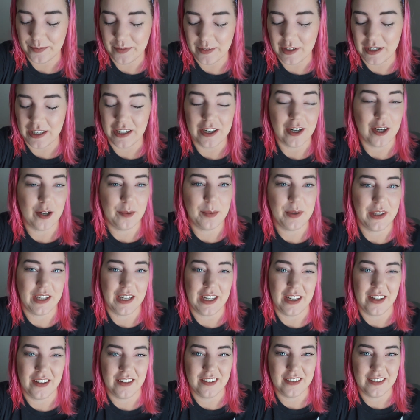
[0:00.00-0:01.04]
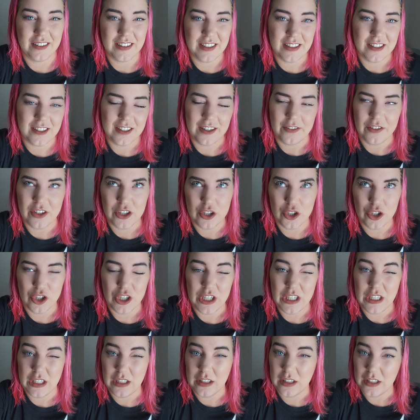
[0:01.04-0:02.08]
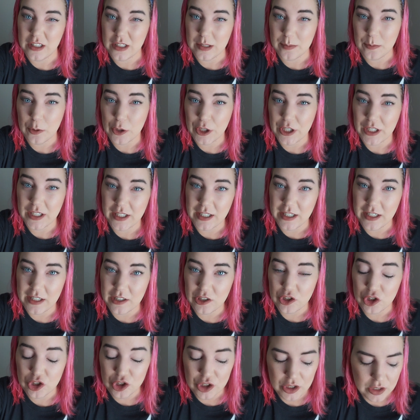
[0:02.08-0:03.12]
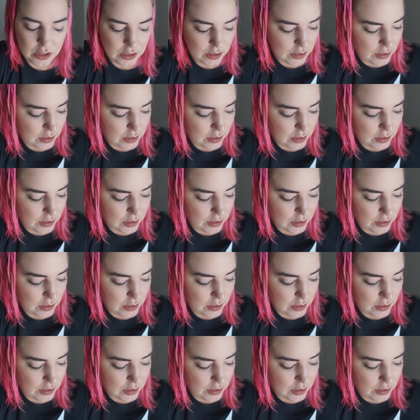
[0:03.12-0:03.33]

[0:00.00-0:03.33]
But I got up at like 7:30 this morning-ish.